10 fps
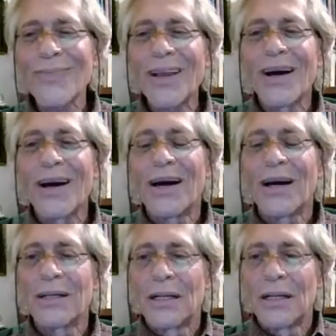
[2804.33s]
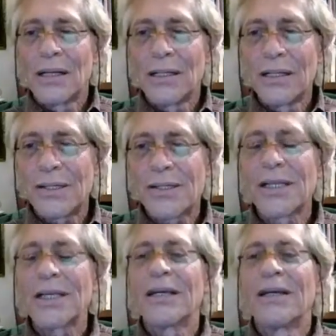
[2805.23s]
uh, let's
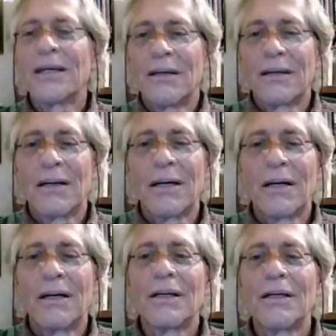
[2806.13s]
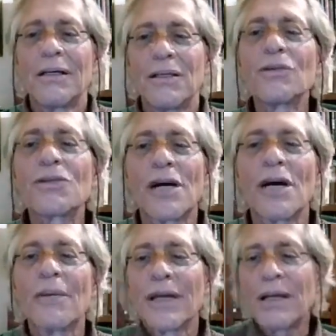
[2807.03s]
see. You'll
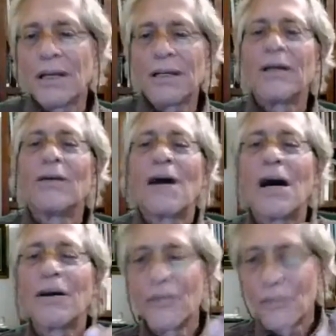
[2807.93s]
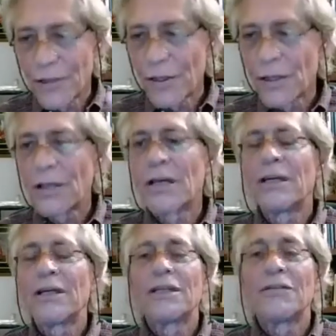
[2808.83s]
tell me, how you feel
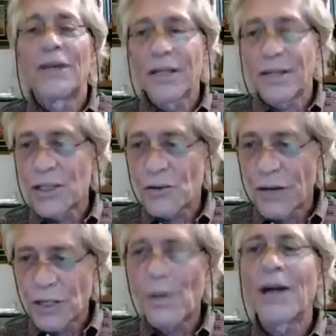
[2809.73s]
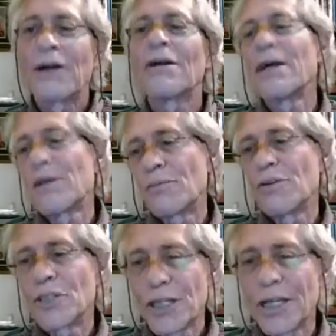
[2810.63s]
and if anything's transpired. I
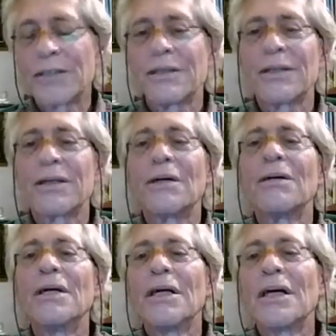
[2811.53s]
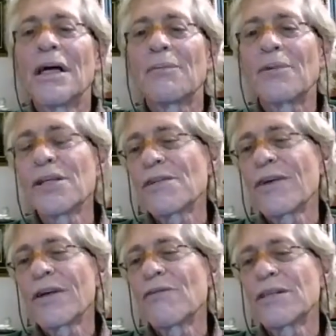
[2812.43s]
appreciate, and please,
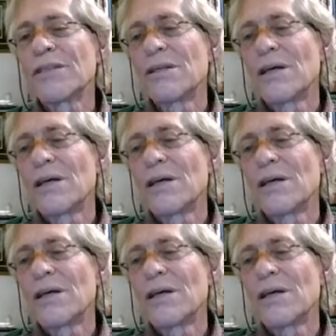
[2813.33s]
if anyone,